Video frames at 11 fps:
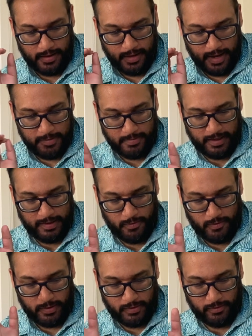Unbelievable
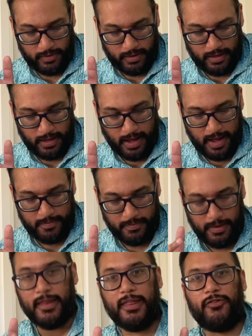what he was doing.
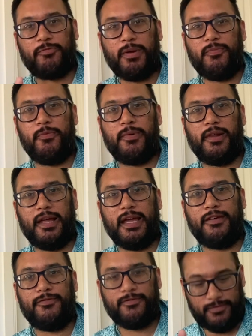There was people
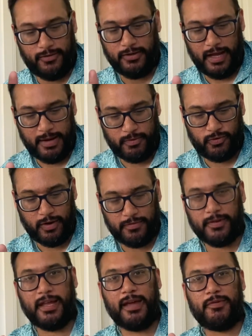believe on April 12th,
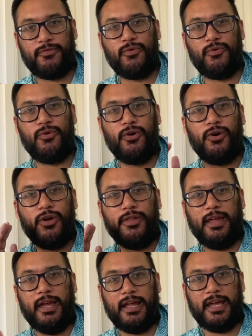the day before,
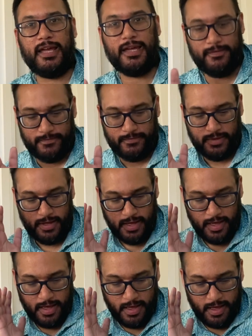that he
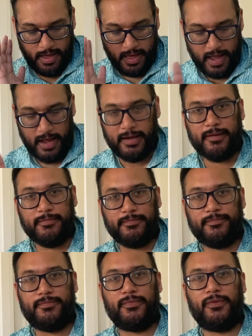had
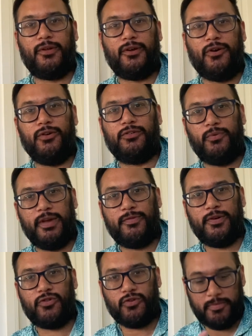gone to
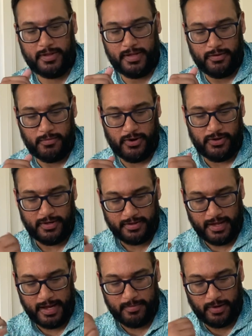Westfield Shopping Centre wearing the
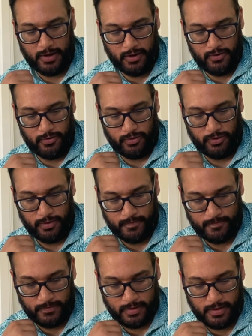same clothes.
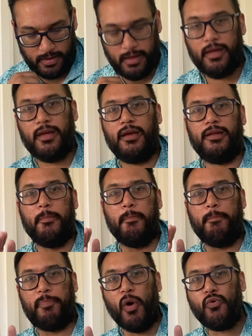And then
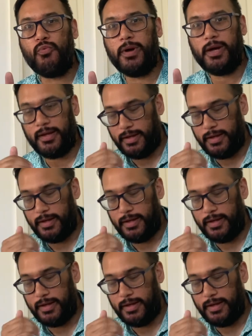boom!